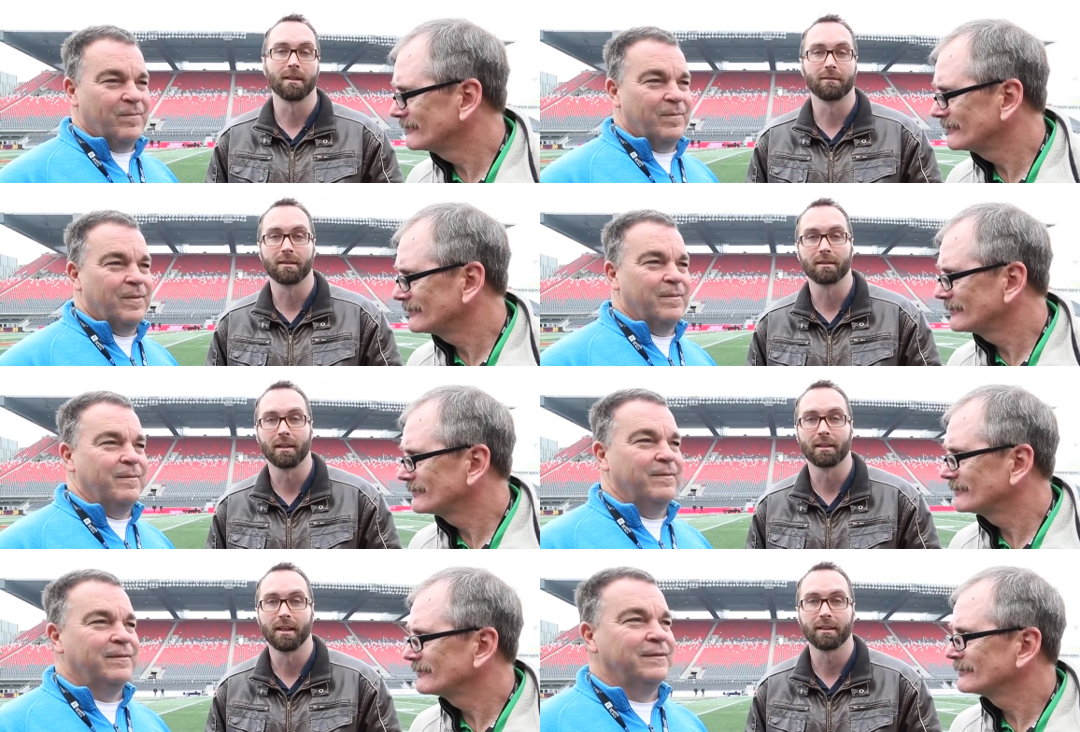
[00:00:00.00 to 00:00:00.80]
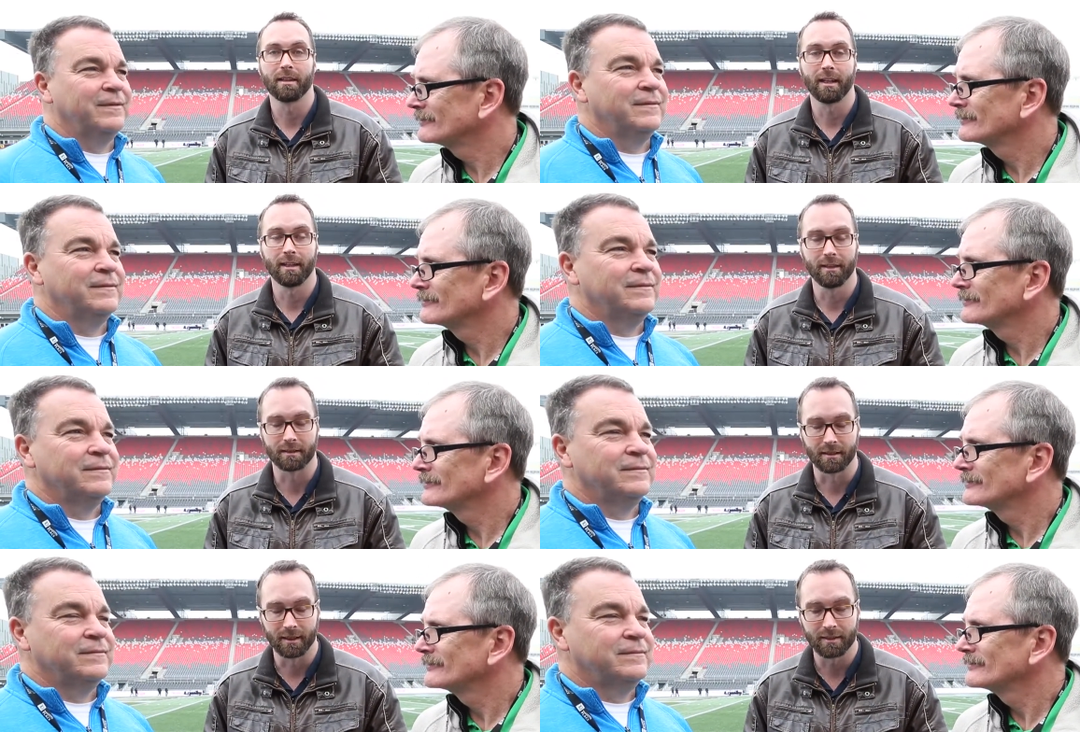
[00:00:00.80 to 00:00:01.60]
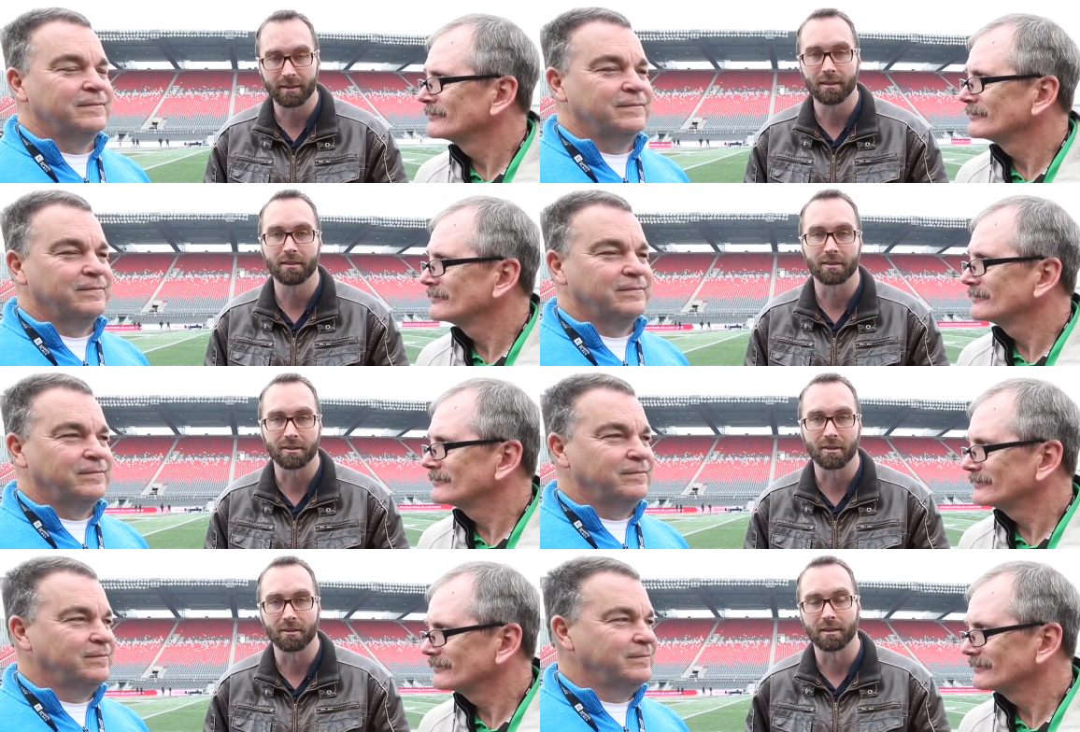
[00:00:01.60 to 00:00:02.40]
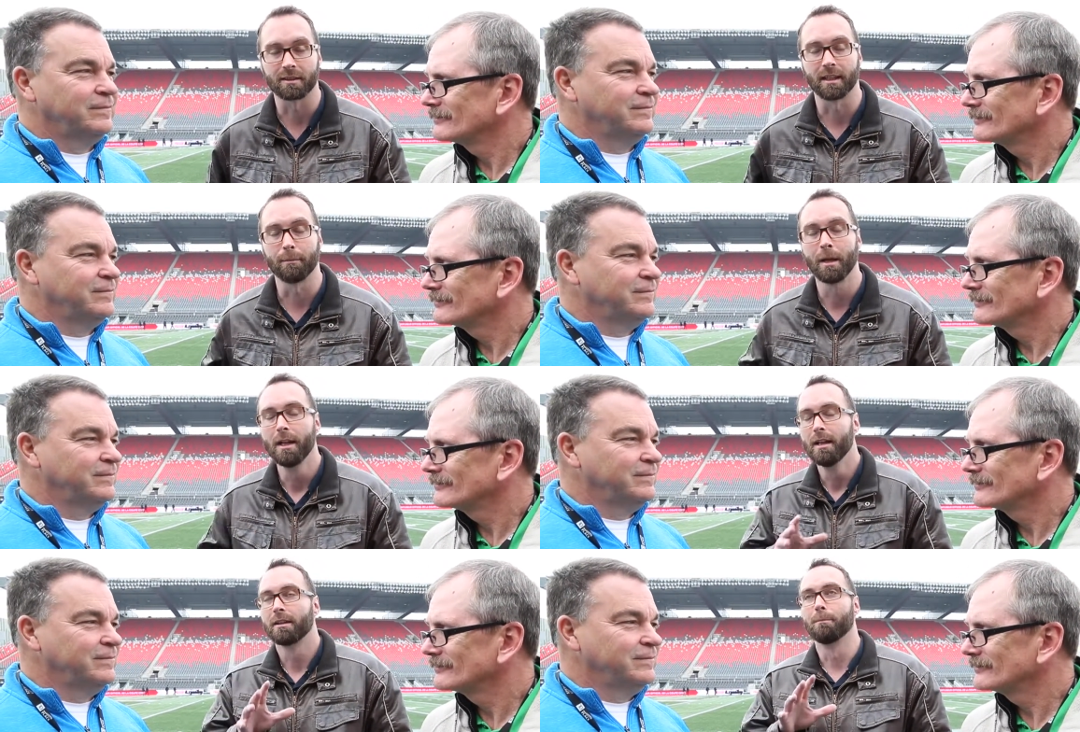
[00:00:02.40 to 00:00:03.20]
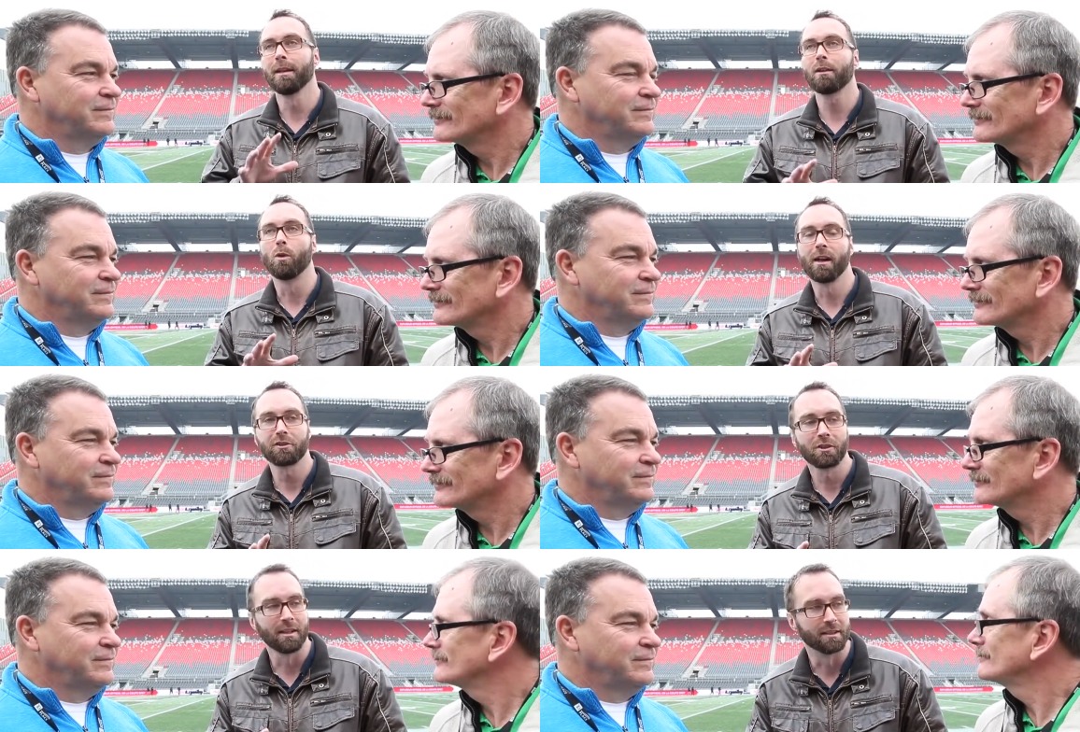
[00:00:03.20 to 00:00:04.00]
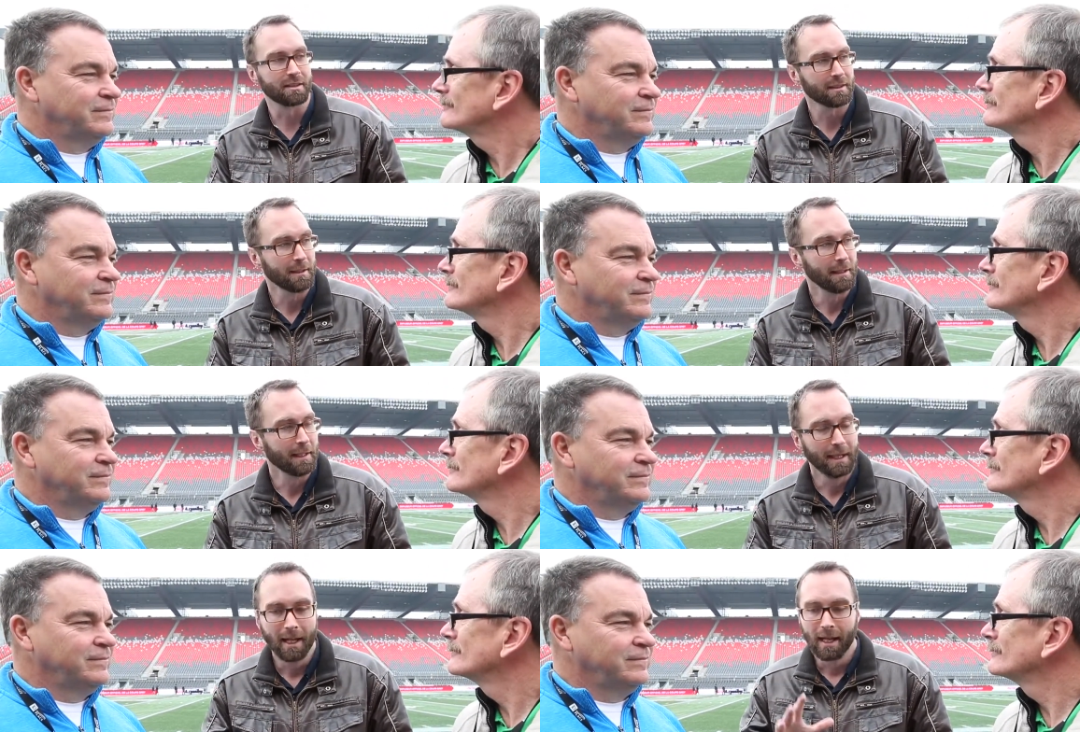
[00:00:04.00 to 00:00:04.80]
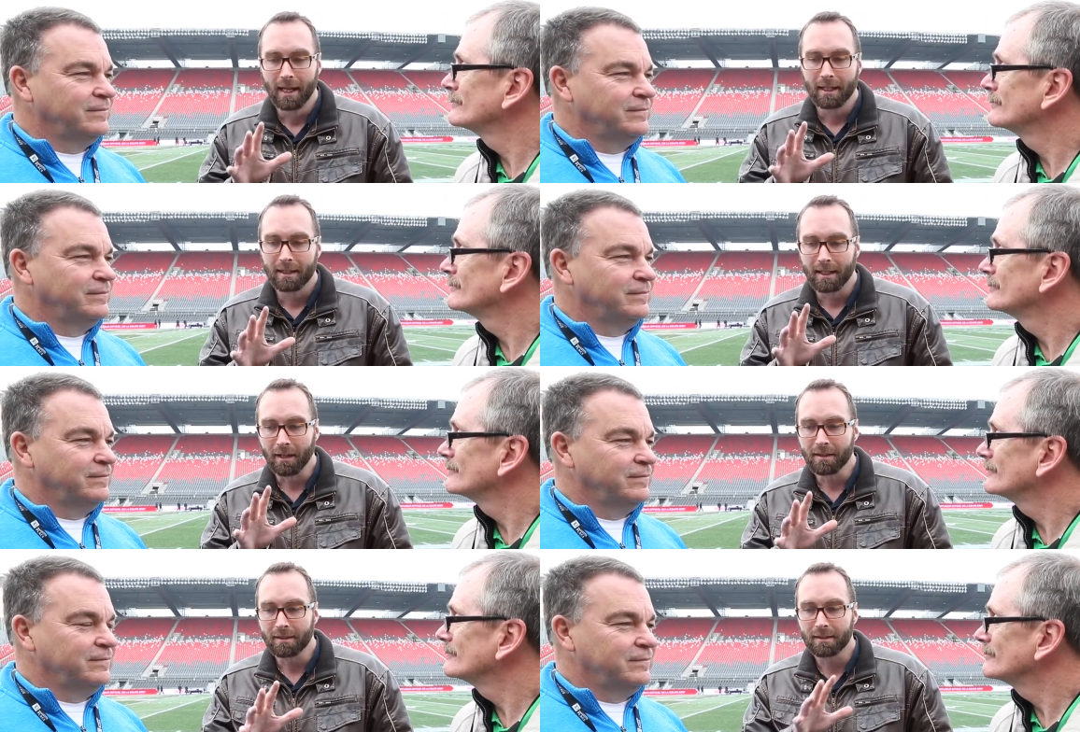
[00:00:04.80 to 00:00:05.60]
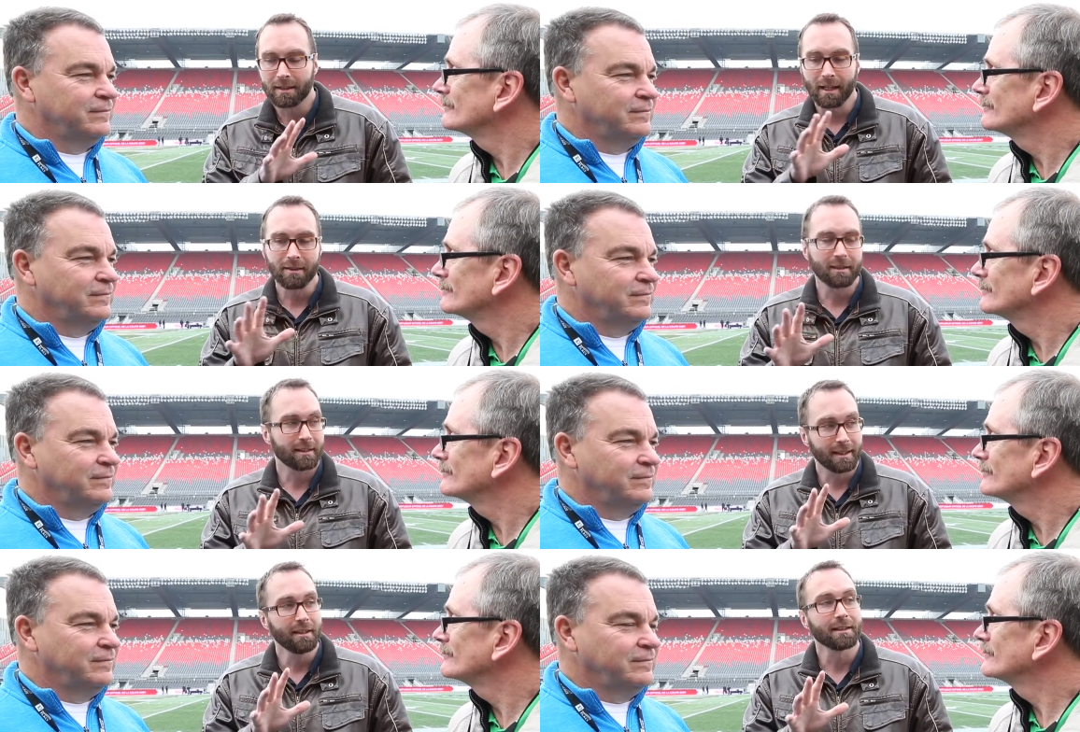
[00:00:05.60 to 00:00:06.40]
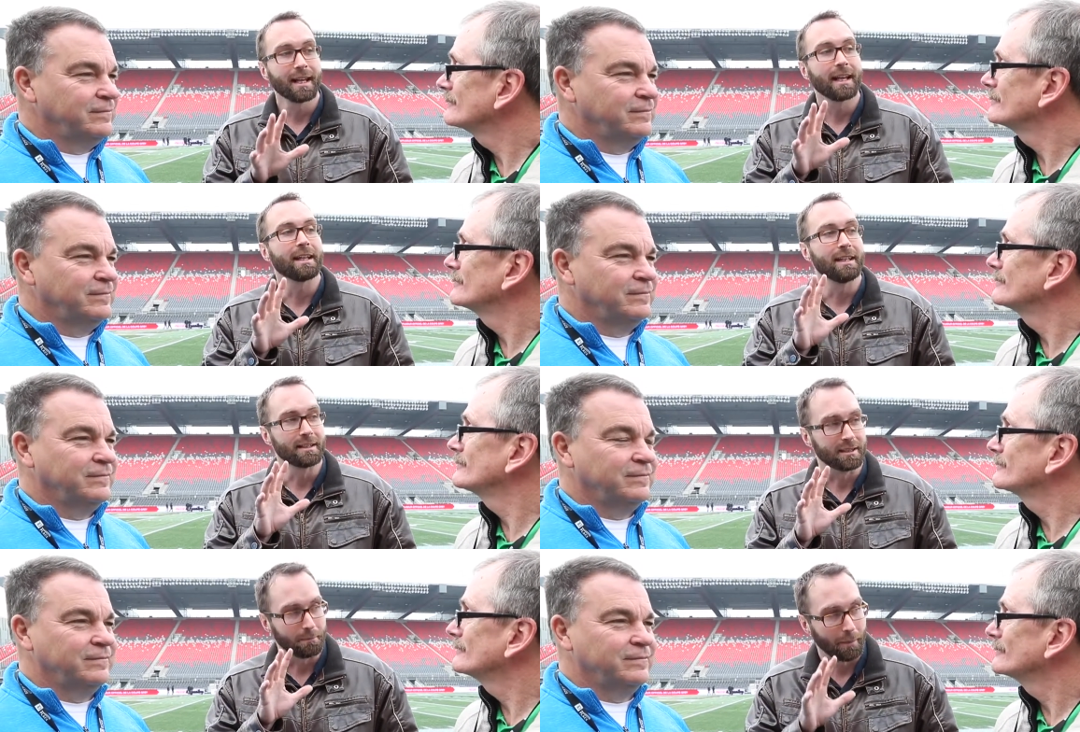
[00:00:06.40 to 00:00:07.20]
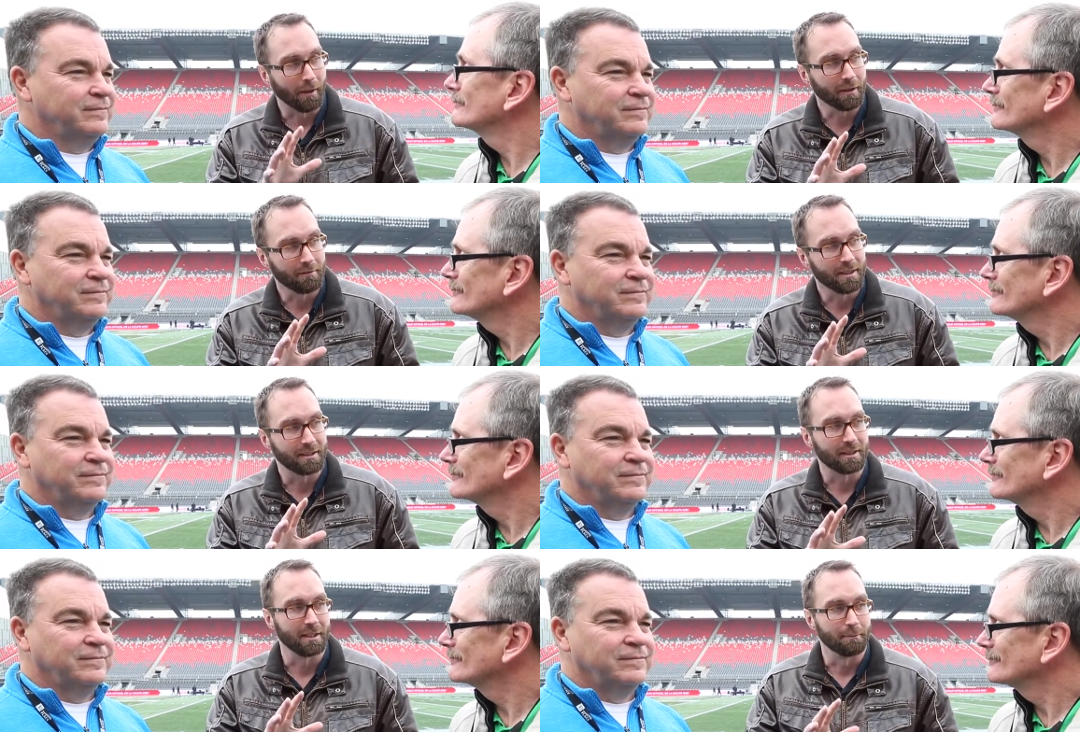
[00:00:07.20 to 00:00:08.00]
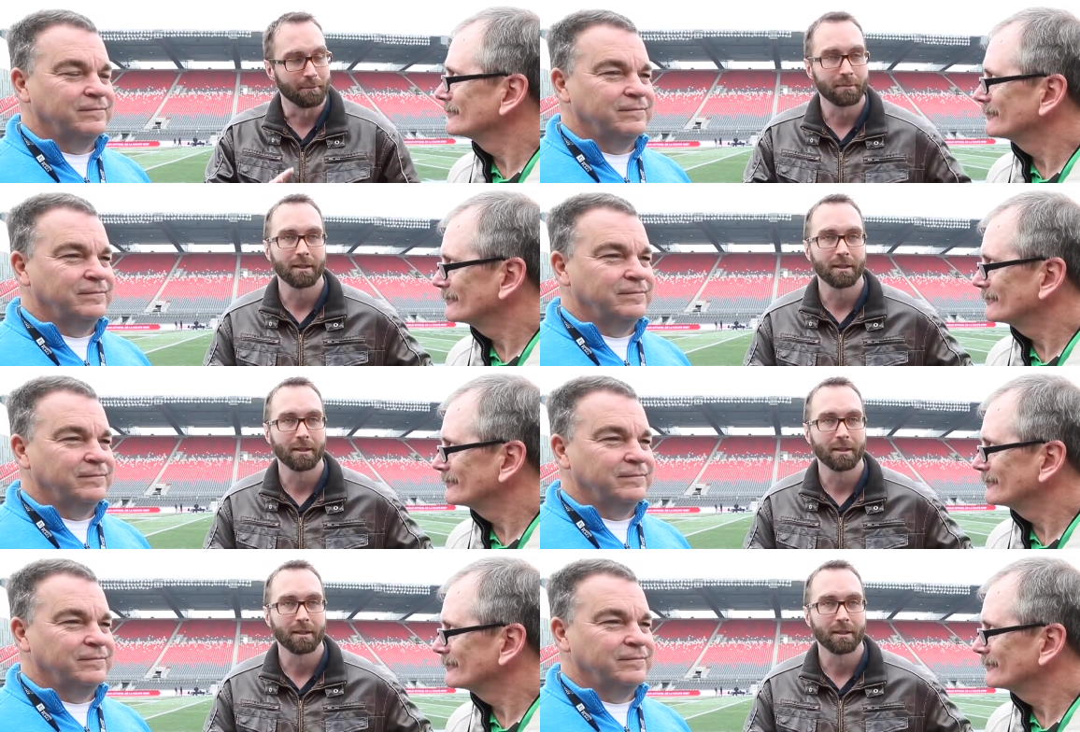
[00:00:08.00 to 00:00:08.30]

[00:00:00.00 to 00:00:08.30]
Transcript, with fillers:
Speaker 1: and everything like that, and he is listed to start this game. The big question is, now that now that Cleon Lang is part of this team,